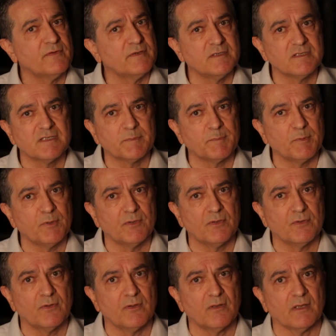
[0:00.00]
a
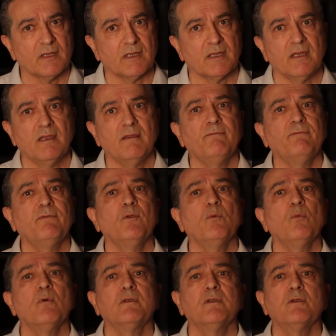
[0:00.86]
dispute early, if
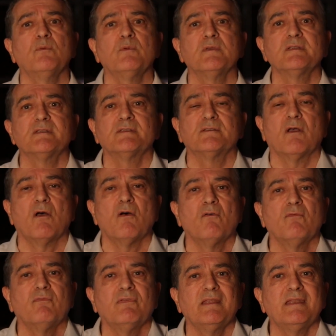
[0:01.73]
you want to
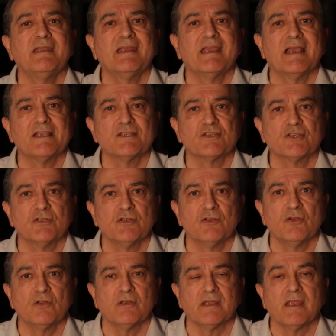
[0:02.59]
resolve litigation
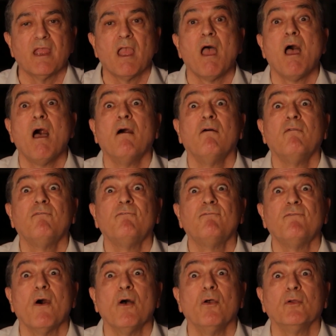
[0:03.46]
early,
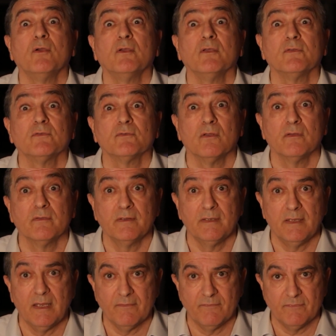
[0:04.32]
focus on
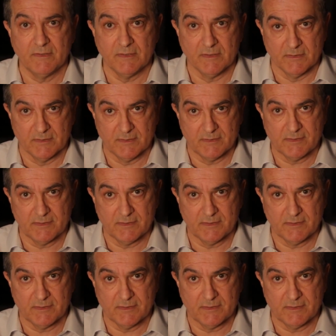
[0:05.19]
the evidence.